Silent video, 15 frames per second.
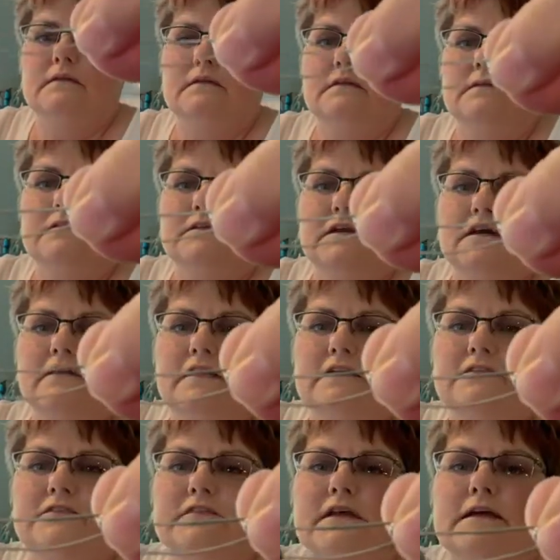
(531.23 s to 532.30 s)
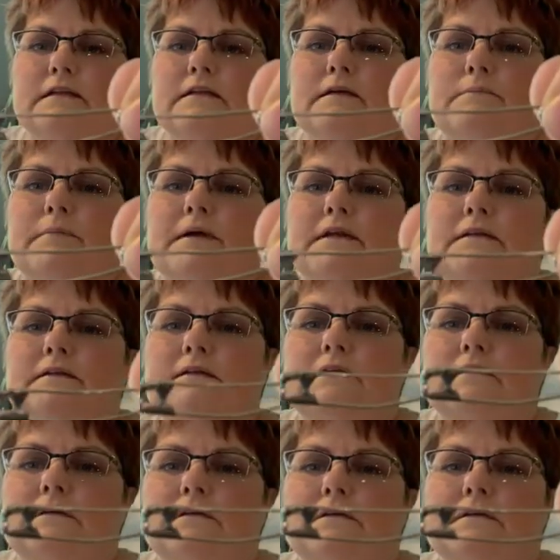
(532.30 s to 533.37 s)
See how that's slightly bent
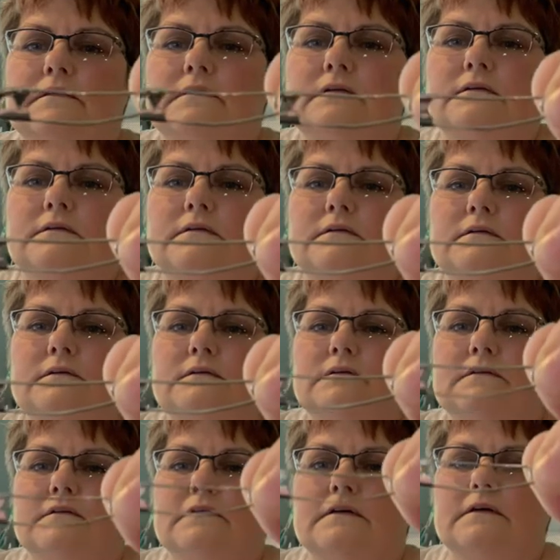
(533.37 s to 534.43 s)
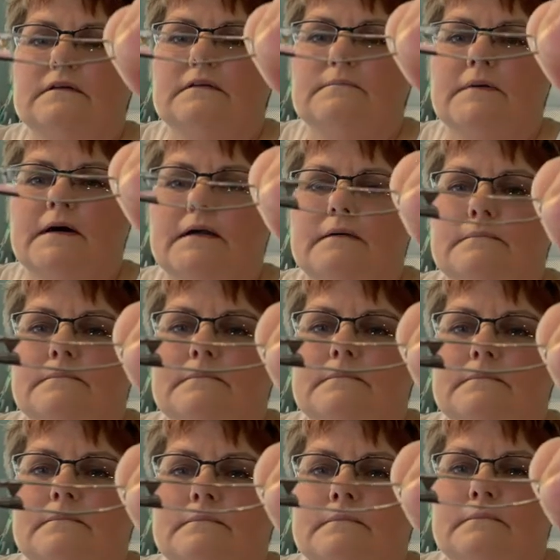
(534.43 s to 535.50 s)
there at the bottom?
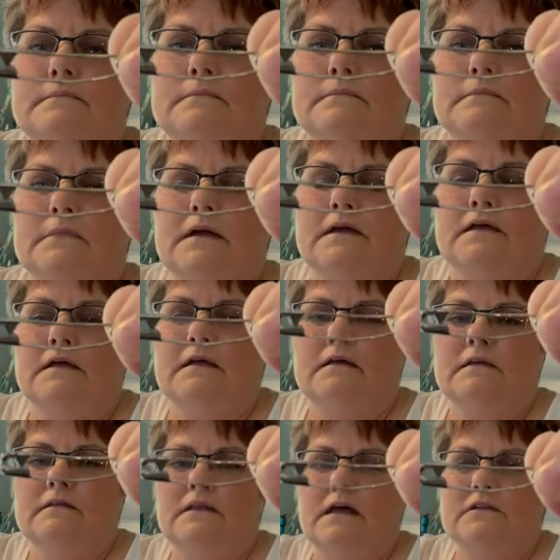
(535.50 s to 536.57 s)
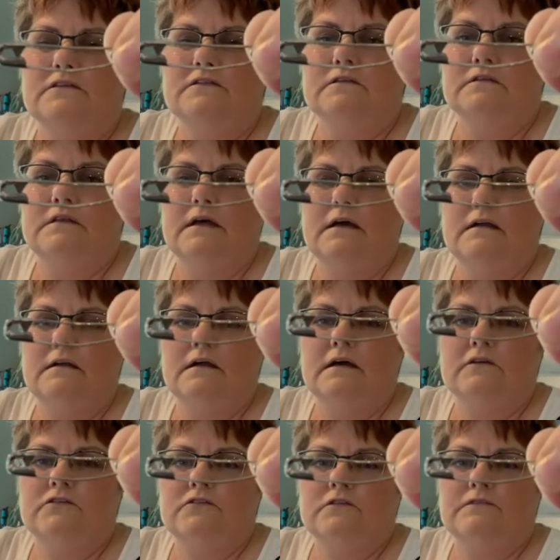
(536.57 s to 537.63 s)
That's so that
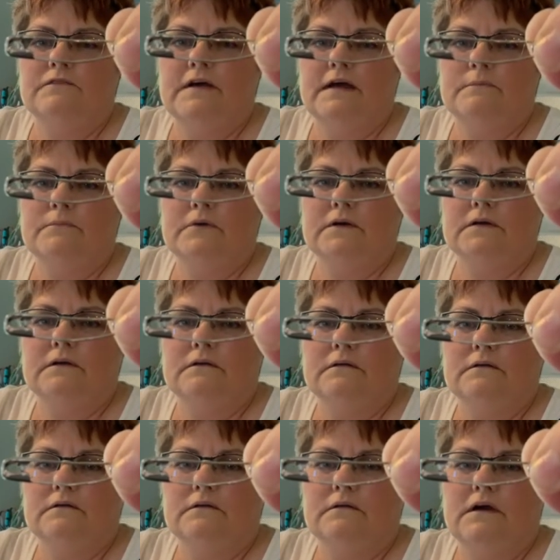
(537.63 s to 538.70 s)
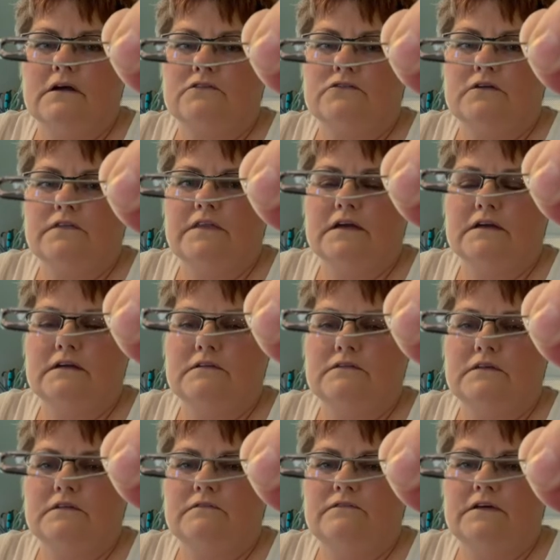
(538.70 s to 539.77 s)
extra fabric, extra thickness
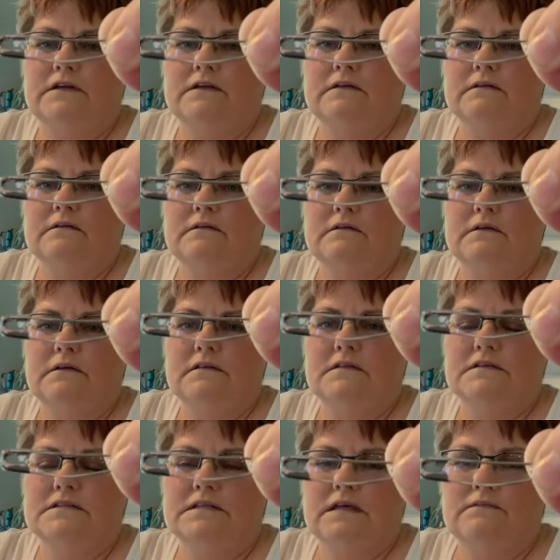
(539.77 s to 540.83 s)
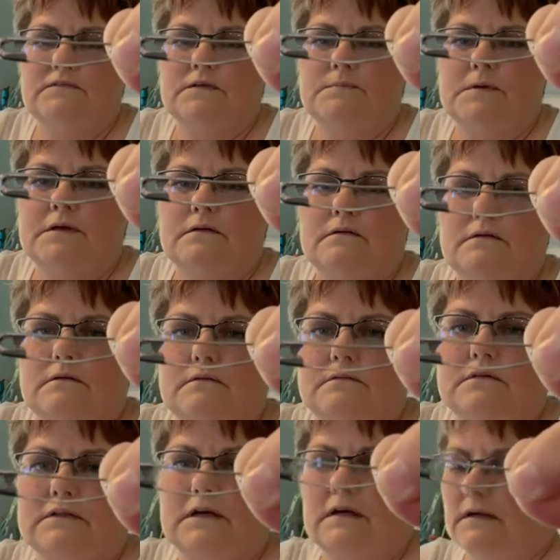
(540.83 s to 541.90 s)
can fit in the safety pin
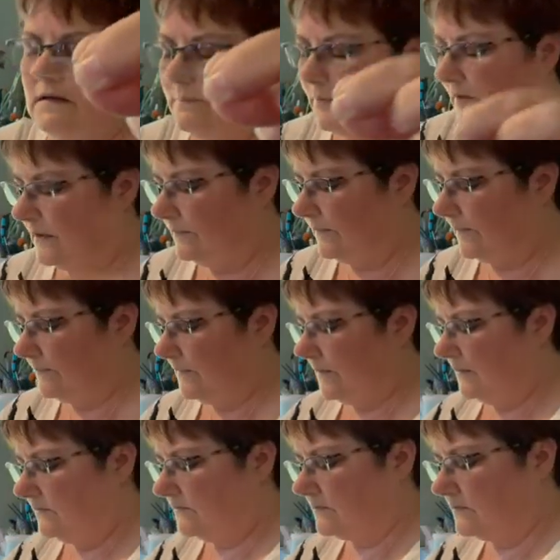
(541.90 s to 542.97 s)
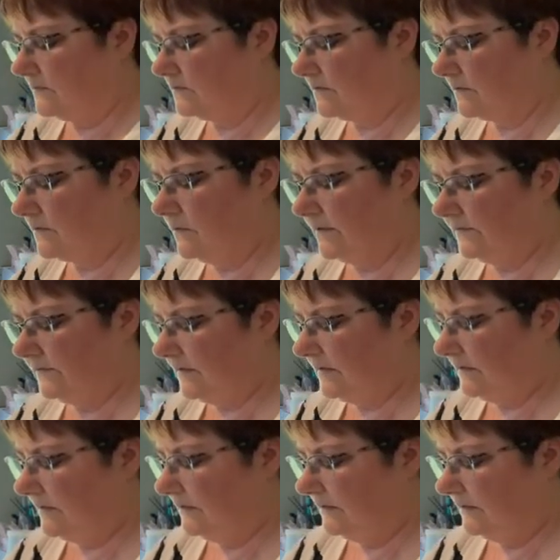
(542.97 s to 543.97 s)
without a problem. So those are quilting